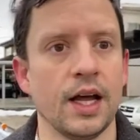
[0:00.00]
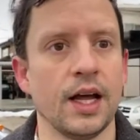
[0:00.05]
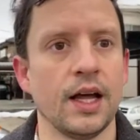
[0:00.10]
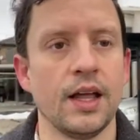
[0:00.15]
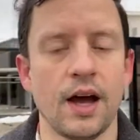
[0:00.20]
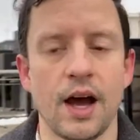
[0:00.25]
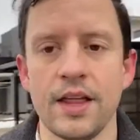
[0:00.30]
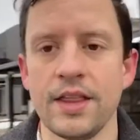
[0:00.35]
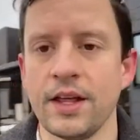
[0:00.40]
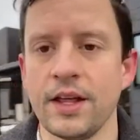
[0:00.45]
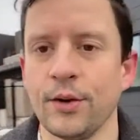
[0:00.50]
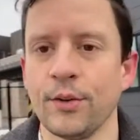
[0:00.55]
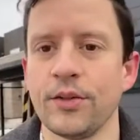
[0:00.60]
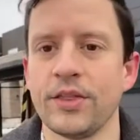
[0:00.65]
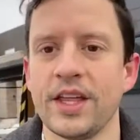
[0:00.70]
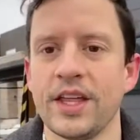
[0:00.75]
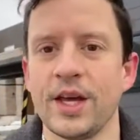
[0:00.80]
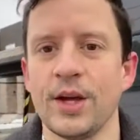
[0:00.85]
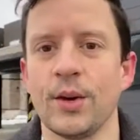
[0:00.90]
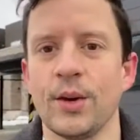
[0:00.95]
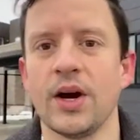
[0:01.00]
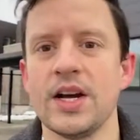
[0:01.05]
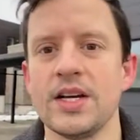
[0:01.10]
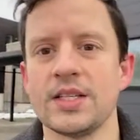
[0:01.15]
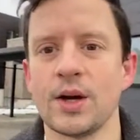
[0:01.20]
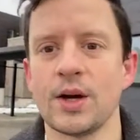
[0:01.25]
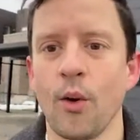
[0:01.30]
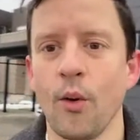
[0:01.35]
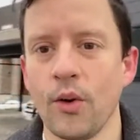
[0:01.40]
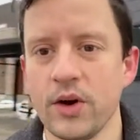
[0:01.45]
On that note, thank you guys
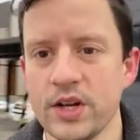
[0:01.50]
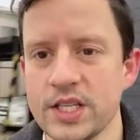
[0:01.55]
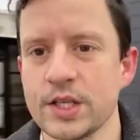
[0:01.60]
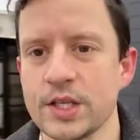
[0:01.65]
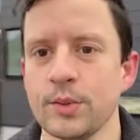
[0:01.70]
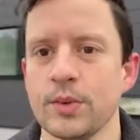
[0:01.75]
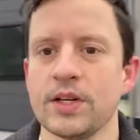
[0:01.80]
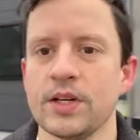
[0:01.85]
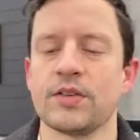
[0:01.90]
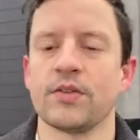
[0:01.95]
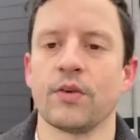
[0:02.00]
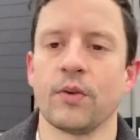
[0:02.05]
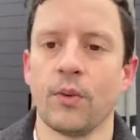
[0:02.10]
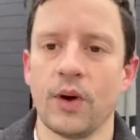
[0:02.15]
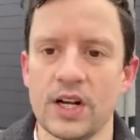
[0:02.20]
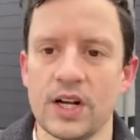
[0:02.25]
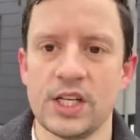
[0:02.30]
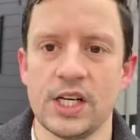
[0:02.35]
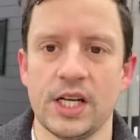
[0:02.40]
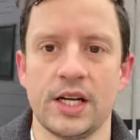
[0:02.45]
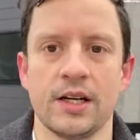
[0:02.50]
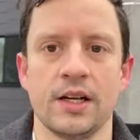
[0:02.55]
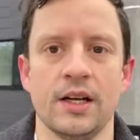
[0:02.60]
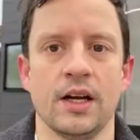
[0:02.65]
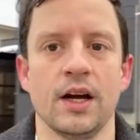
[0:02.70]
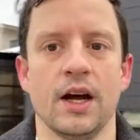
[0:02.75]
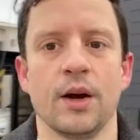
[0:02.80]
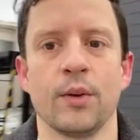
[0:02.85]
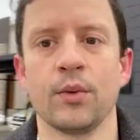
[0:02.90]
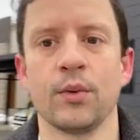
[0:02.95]
always so much for watching.
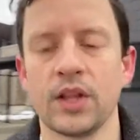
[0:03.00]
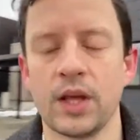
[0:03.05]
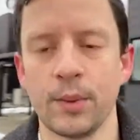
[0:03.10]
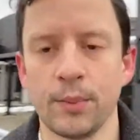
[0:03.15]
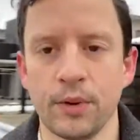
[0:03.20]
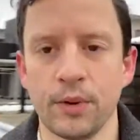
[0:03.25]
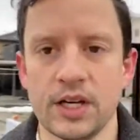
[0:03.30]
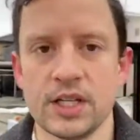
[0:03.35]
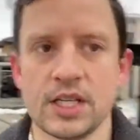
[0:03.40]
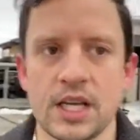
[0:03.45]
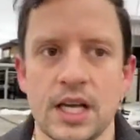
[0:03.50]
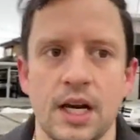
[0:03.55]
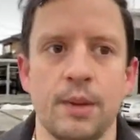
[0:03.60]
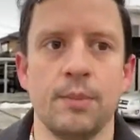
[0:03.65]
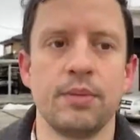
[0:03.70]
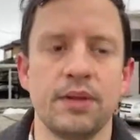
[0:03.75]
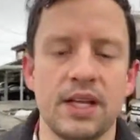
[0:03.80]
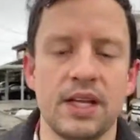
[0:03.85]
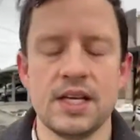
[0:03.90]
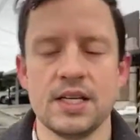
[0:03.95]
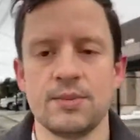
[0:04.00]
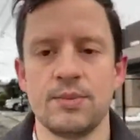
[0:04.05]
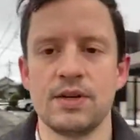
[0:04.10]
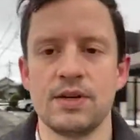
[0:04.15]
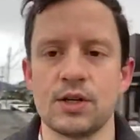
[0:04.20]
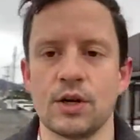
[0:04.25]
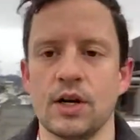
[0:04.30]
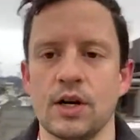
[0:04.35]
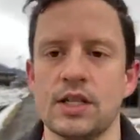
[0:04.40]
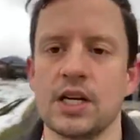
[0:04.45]
I really appreciate it. Please be
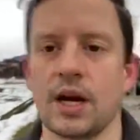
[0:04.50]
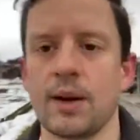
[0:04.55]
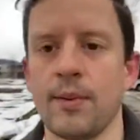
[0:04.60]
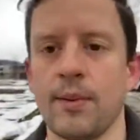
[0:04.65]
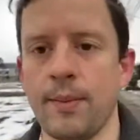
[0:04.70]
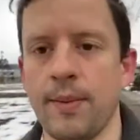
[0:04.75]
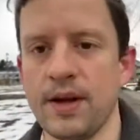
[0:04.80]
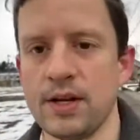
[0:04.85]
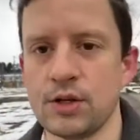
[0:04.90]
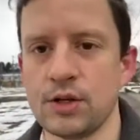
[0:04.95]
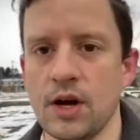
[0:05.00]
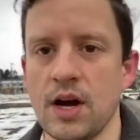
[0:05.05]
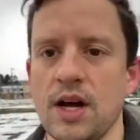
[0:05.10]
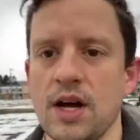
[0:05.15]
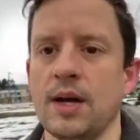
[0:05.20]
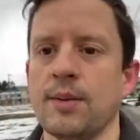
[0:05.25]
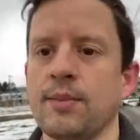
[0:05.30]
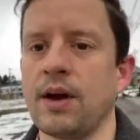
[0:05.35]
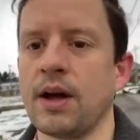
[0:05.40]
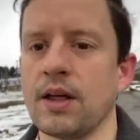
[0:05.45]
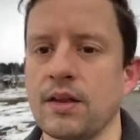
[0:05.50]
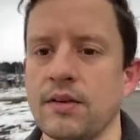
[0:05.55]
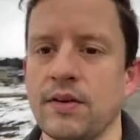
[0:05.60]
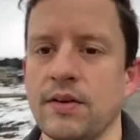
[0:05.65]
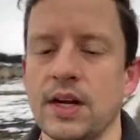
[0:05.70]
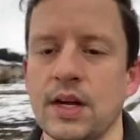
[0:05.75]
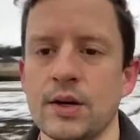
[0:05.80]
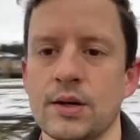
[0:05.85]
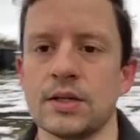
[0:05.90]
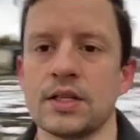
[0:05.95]
sure to check out my Patreon and my other
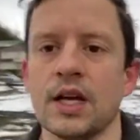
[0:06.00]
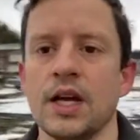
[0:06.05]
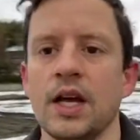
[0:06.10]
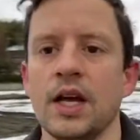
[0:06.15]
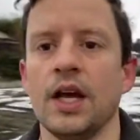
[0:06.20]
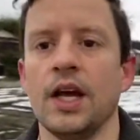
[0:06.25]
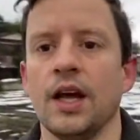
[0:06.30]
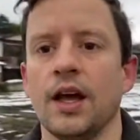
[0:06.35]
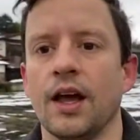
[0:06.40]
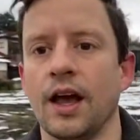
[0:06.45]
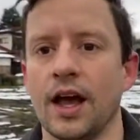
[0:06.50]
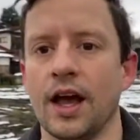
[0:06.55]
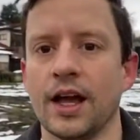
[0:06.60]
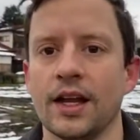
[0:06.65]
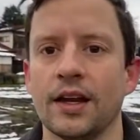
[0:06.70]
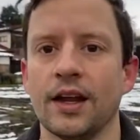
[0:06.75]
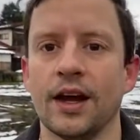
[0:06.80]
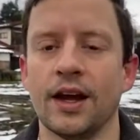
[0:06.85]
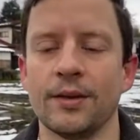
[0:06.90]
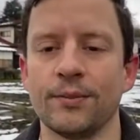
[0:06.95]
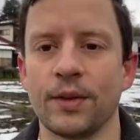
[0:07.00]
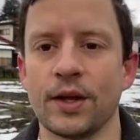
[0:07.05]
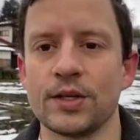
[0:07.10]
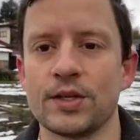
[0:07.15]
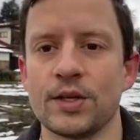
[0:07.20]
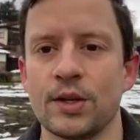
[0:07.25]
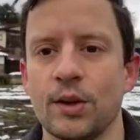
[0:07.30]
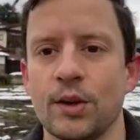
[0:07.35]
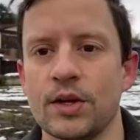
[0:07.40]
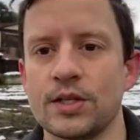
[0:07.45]
videos, and I'll see
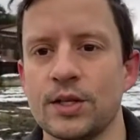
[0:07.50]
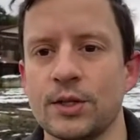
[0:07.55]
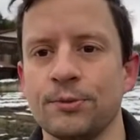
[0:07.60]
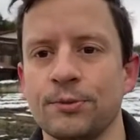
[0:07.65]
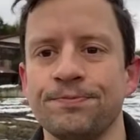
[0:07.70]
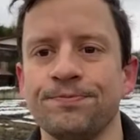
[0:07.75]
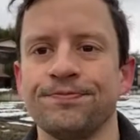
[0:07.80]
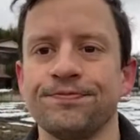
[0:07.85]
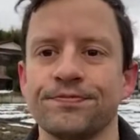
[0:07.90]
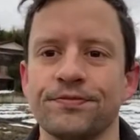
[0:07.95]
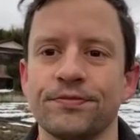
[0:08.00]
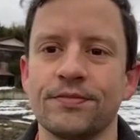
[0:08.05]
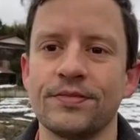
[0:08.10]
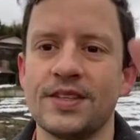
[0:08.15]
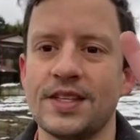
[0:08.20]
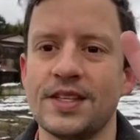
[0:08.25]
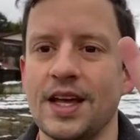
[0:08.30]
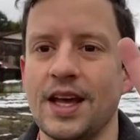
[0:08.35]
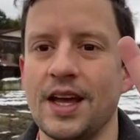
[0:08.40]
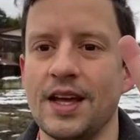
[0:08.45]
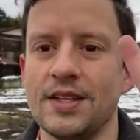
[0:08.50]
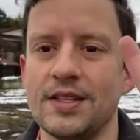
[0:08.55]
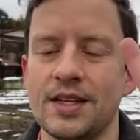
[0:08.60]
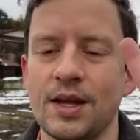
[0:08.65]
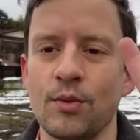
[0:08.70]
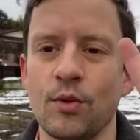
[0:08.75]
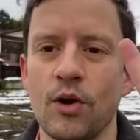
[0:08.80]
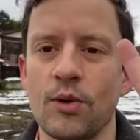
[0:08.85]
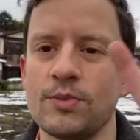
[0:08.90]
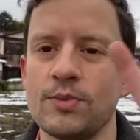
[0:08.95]
you all soon. Stay
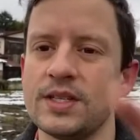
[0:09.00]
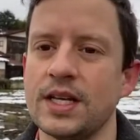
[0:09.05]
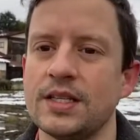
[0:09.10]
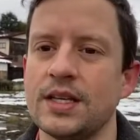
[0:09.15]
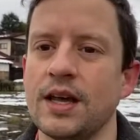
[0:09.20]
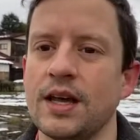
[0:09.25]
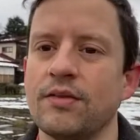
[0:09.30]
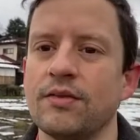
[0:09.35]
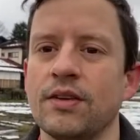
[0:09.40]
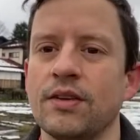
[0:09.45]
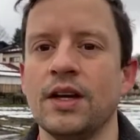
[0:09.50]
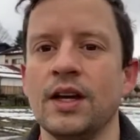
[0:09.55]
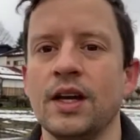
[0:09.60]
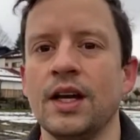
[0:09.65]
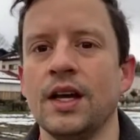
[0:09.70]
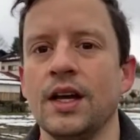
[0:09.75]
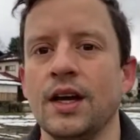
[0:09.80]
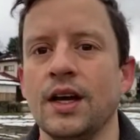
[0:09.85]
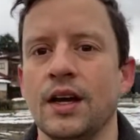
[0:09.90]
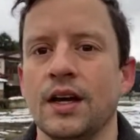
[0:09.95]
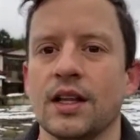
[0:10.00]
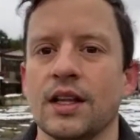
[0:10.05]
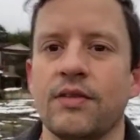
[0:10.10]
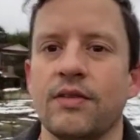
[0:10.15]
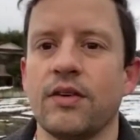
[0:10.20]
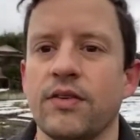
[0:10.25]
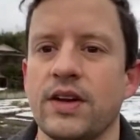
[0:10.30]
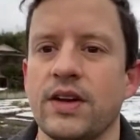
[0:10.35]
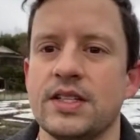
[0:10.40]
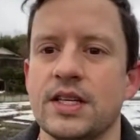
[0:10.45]
warm, stay safe. Love your
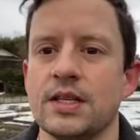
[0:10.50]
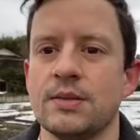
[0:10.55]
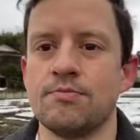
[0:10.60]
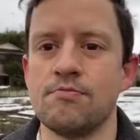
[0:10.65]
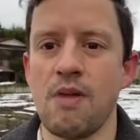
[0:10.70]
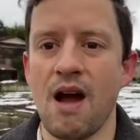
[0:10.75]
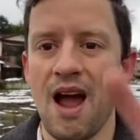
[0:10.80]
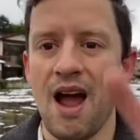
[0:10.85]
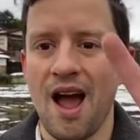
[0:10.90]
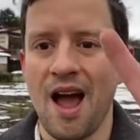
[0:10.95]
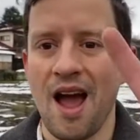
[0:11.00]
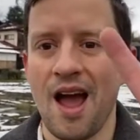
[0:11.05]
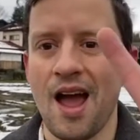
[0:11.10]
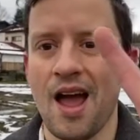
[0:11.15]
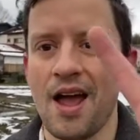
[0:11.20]
faces. Bye.